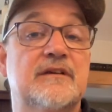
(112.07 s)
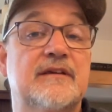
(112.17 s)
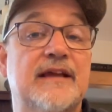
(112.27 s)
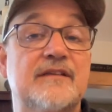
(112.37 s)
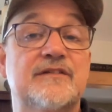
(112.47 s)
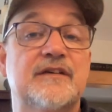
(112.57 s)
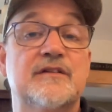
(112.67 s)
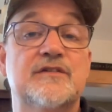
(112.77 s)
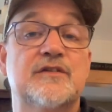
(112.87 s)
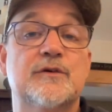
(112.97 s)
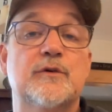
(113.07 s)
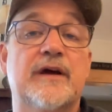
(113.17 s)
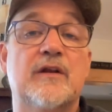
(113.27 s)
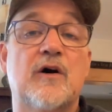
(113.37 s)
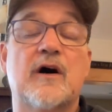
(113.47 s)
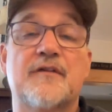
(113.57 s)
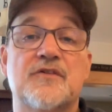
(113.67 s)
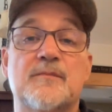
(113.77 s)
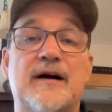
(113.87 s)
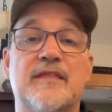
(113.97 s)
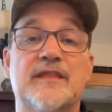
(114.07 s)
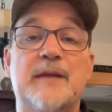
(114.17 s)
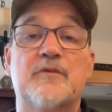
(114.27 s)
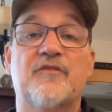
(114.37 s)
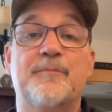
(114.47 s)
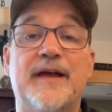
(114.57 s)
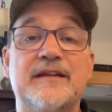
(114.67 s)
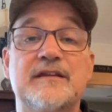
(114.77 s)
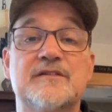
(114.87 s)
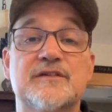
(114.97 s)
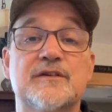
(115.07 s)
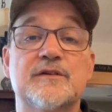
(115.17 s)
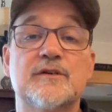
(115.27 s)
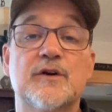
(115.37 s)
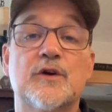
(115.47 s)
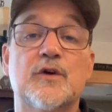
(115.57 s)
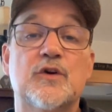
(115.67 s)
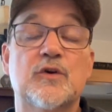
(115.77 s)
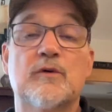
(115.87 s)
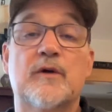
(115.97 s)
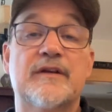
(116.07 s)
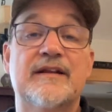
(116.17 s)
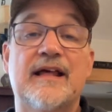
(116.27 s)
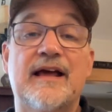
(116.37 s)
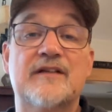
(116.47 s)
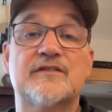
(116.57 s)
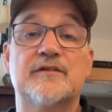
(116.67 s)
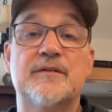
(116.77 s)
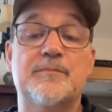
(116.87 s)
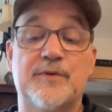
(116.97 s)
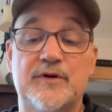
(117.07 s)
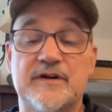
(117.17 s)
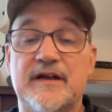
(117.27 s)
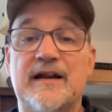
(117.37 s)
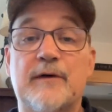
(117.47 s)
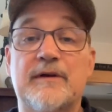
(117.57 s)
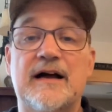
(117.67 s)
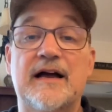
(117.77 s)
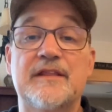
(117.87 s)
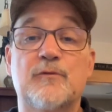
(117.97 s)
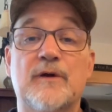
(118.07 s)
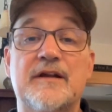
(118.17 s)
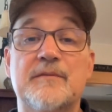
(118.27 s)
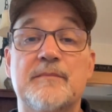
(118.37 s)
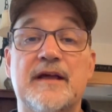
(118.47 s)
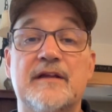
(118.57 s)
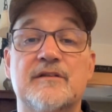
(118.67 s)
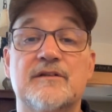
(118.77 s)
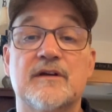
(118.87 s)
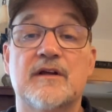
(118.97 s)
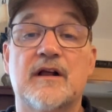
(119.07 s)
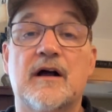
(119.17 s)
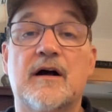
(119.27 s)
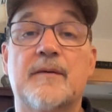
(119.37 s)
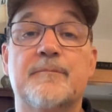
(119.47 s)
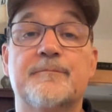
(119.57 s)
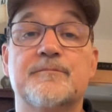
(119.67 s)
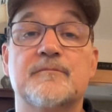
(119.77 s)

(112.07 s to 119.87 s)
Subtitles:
gets into an author by the name of Pennington, who wrote an excellent book, and I would highly recommend the